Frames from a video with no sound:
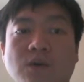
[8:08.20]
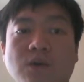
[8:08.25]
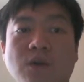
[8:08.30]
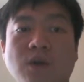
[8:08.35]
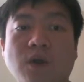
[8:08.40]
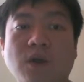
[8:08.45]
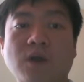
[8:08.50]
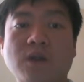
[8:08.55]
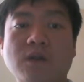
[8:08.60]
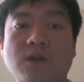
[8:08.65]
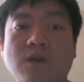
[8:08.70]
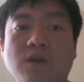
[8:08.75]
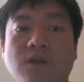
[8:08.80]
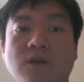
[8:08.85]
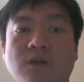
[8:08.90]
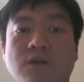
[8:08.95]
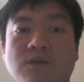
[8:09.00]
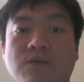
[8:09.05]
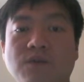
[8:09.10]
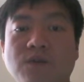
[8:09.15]
that
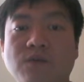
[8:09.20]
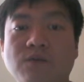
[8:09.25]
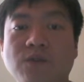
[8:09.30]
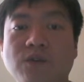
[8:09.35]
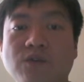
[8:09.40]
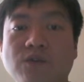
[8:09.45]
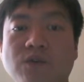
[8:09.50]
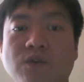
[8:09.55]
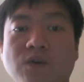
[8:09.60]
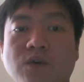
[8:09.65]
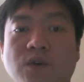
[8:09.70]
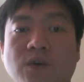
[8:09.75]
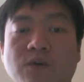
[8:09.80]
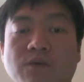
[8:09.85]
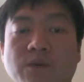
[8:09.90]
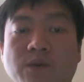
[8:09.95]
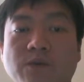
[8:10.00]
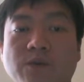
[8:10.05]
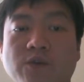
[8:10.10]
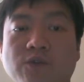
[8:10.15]
from the
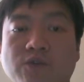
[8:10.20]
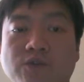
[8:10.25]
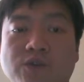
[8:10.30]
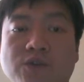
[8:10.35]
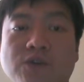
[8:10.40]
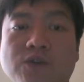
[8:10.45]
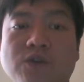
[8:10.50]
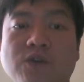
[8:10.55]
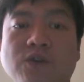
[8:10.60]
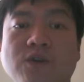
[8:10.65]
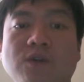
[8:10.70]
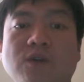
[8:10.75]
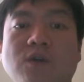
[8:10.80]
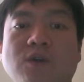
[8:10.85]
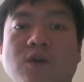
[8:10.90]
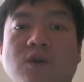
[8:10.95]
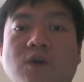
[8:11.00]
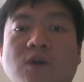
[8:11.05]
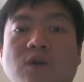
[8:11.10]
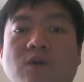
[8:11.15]
Airbnb user,
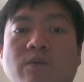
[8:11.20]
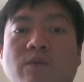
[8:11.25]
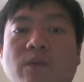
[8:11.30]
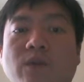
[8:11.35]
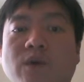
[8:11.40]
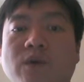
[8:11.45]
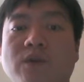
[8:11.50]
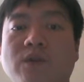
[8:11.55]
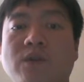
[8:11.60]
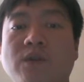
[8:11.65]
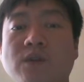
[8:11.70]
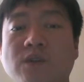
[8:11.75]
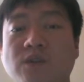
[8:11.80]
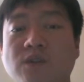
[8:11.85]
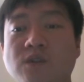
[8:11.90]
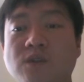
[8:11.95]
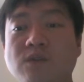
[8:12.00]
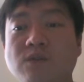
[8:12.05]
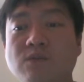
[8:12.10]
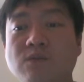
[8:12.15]
but this
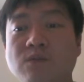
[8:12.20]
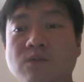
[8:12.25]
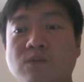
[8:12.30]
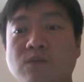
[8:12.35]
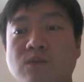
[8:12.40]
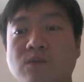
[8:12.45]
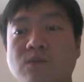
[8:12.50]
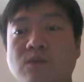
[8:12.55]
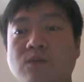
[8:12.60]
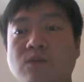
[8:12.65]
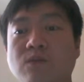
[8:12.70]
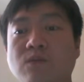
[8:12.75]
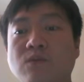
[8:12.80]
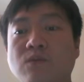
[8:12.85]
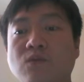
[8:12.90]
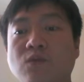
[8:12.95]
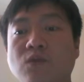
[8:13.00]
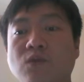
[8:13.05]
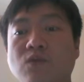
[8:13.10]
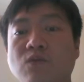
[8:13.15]
is
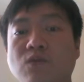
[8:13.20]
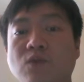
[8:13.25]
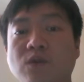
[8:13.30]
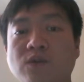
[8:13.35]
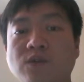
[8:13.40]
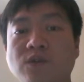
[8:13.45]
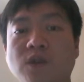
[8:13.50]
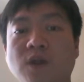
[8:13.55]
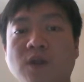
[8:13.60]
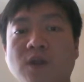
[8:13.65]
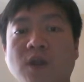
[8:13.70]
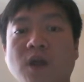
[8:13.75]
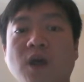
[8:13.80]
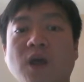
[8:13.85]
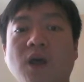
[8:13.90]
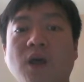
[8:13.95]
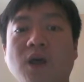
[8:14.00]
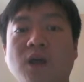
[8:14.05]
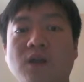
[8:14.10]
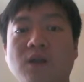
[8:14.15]
more worse than
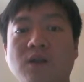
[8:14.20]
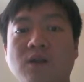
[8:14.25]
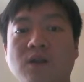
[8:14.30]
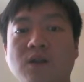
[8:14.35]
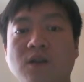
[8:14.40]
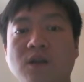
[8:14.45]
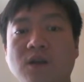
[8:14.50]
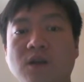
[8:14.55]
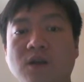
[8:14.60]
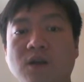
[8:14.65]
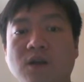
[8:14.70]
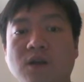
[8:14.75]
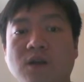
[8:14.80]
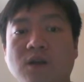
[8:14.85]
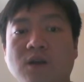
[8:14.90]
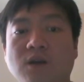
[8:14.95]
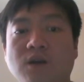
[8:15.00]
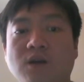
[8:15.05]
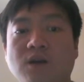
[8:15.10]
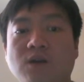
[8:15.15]
that.
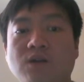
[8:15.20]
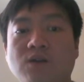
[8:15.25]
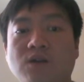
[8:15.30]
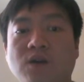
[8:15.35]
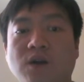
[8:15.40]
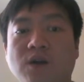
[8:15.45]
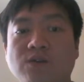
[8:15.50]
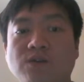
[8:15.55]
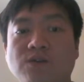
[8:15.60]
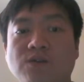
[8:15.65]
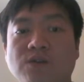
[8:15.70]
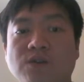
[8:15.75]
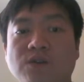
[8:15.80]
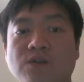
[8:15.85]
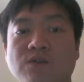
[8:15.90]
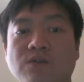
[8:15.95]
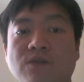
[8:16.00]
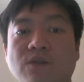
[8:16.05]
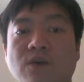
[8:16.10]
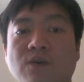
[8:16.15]
The R
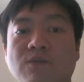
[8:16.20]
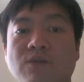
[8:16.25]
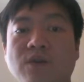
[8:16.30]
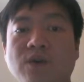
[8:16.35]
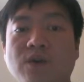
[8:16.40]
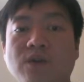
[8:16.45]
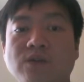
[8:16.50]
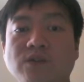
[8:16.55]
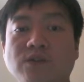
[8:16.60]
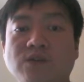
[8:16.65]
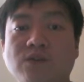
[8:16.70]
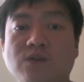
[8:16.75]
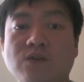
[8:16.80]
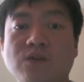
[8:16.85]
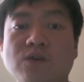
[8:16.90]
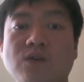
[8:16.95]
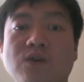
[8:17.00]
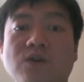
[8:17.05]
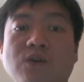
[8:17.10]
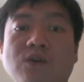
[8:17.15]
squared variance
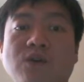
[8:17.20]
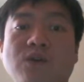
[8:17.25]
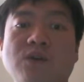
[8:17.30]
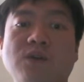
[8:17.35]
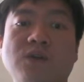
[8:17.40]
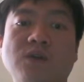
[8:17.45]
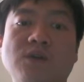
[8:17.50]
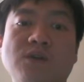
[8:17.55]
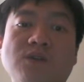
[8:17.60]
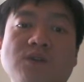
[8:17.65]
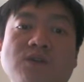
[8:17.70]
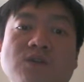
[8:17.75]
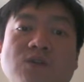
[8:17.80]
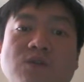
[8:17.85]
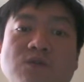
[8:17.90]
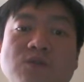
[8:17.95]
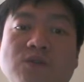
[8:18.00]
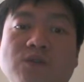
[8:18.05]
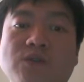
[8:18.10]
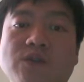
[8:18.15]
score is
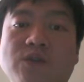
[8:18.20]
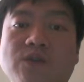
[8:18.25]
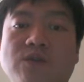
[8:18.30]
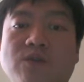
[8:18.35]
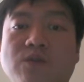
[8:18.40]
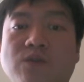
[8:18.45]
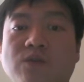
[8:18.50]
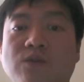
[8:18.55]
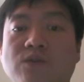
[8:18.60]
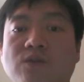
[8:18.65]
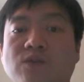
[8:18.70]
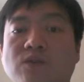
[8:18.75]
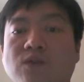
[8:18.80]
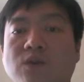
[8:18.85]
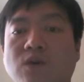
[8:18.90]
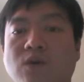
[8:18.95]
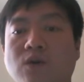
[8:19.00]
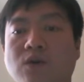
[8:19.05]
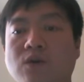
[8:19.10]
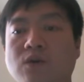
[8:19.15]
almost 0,
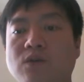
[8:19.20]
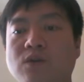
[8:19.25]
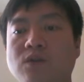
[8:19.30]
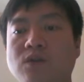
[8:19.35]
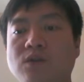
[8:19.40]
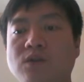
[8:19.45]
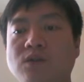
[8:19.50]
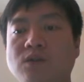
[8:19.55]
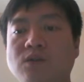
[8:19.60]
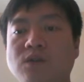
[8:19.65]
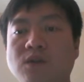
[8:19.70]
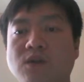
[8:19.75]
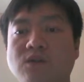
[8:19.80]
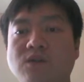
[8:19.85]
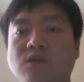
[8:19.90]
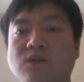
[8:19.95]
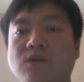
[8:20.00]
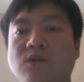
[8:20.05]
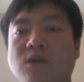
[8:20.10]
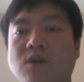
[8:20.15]
so it
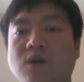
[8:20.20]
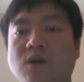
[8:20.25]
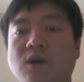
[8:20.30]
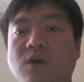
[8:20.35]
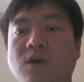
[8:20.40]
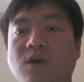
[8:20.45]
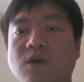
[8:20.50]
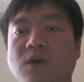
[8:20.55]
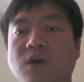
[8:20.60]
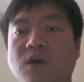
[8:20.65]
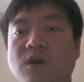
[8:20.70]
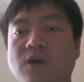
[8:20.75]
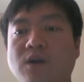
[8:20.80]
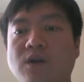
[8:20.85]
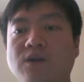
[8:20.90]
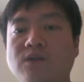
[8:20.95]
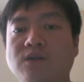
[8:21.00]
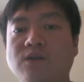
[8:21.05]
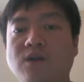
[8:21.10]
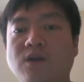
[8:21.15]
says I
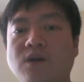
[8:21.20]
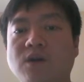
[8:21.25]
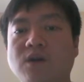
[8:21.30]
guess